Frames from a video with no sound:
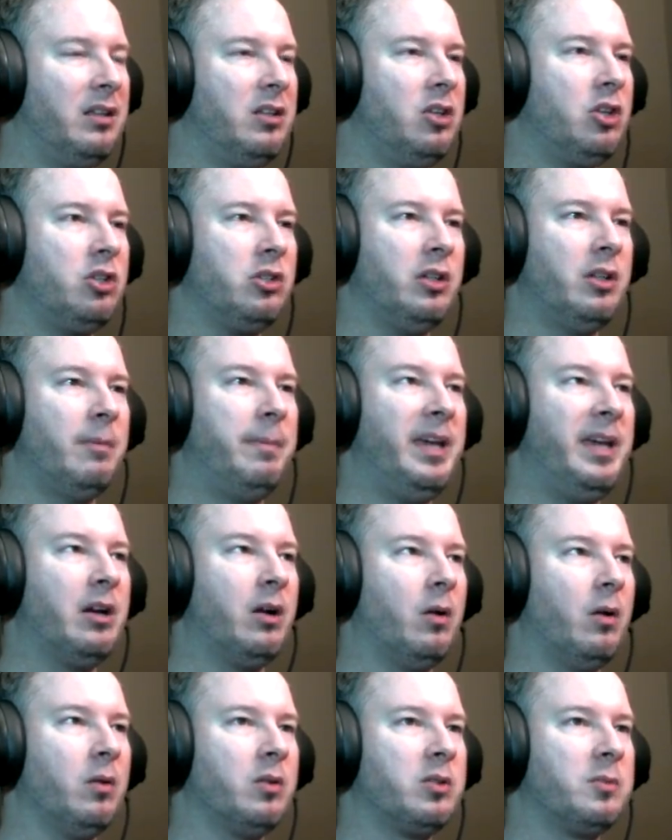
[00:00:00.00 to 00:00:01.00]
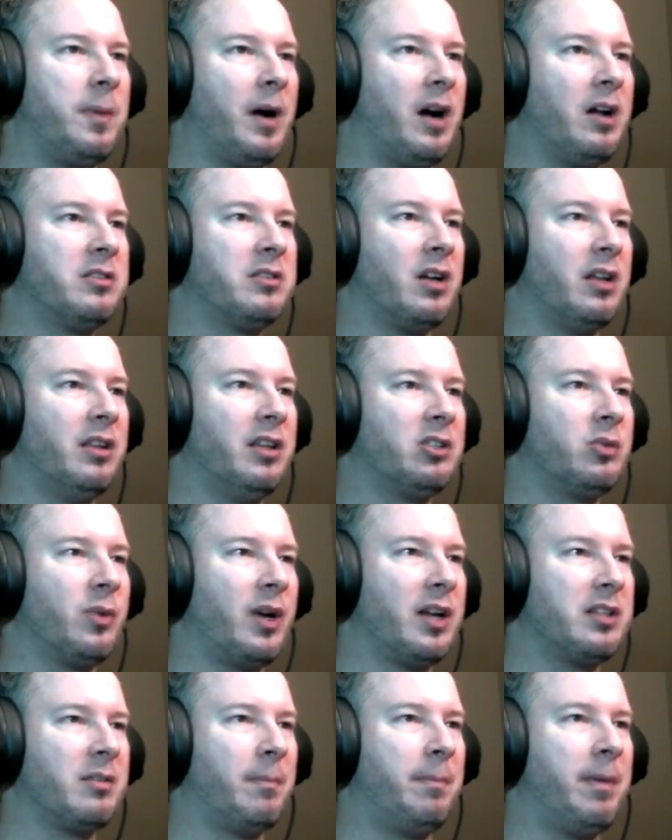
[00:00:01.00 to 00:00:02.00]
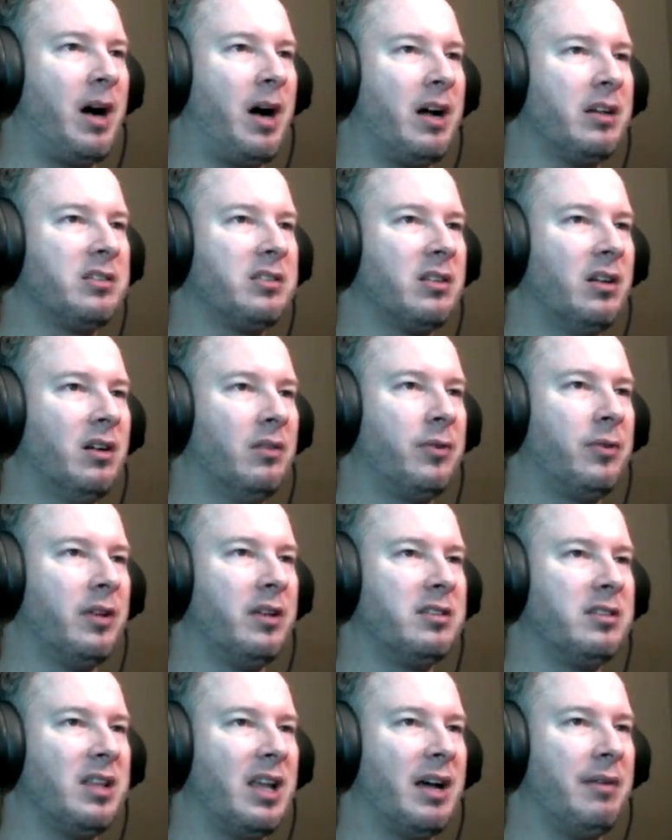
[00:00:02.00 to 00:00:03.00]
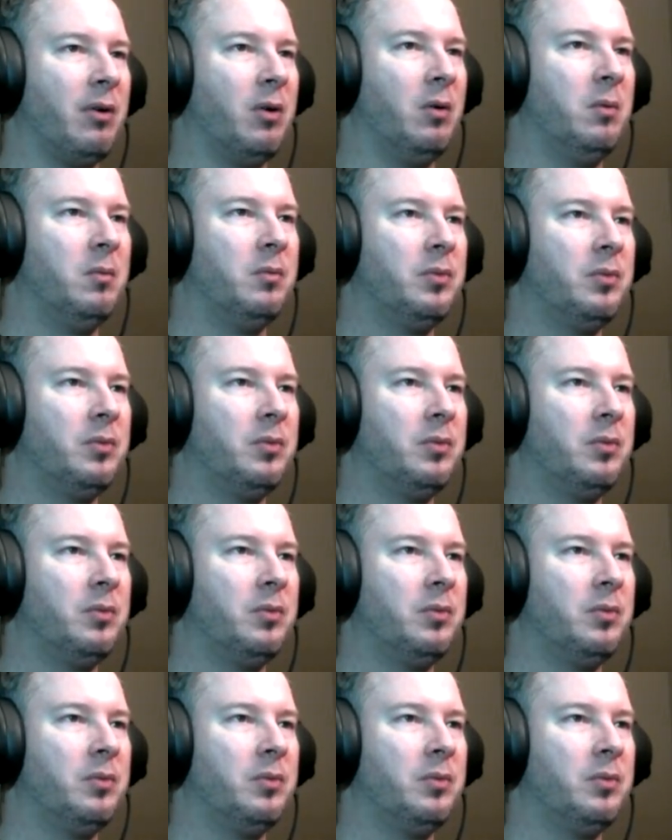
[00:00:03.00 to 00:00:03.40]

Usually the beetle spawns on this one as a boss for this level.